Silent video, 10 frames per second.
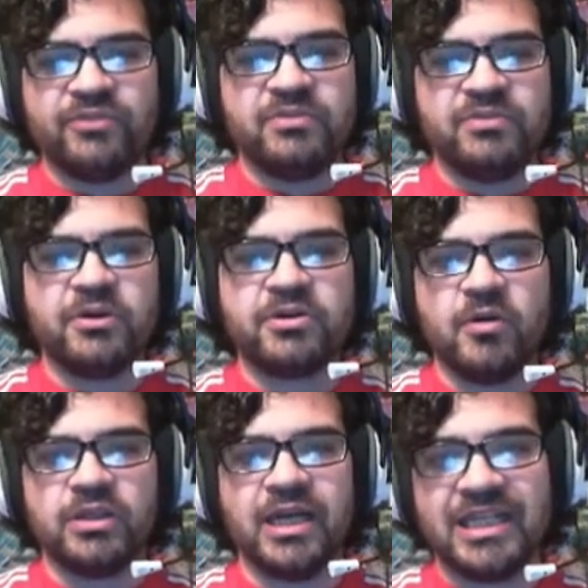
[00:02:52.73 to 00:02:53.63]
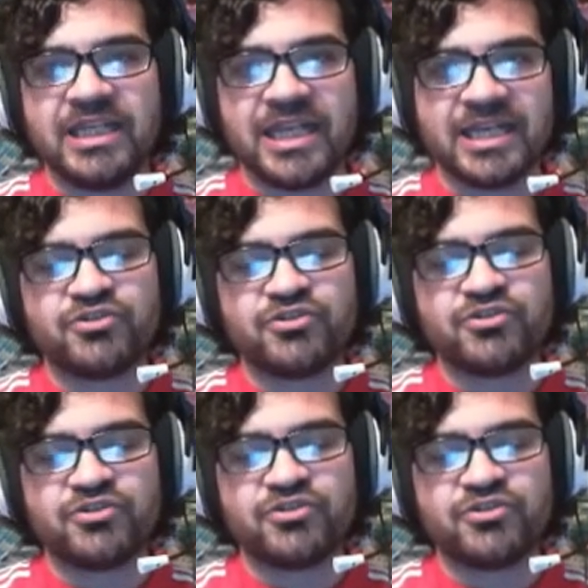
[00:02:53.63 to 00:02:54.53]
your Pokemon, and then you get to draw 3
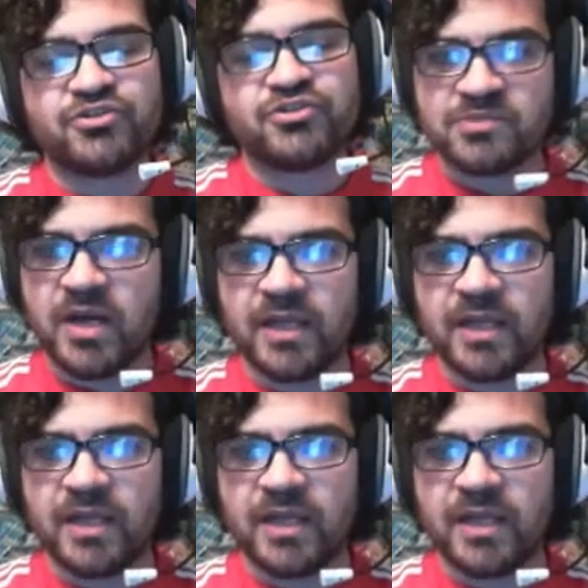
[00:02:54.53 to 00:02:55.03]
cards as well.